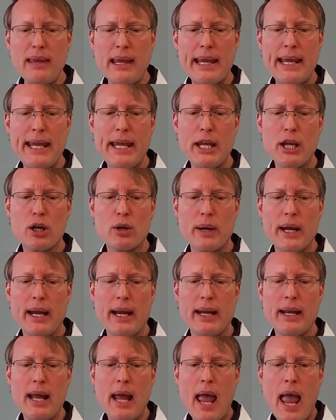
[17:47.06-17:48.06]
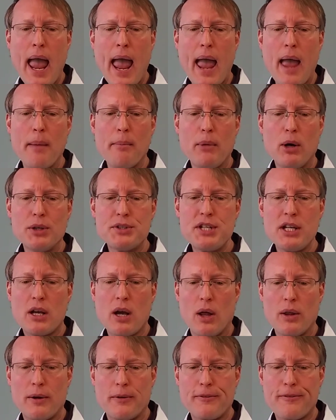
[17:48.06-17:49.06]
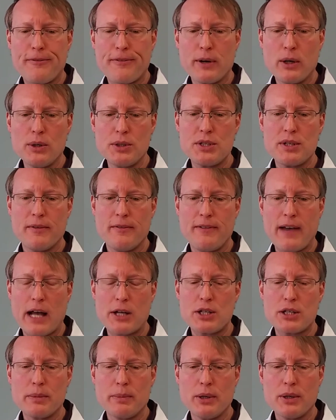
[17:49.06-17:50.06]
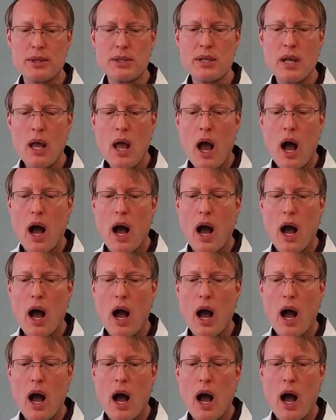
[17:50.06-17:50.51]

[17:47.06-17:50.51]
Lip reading: Eat green and multicolored fruits and vegetables.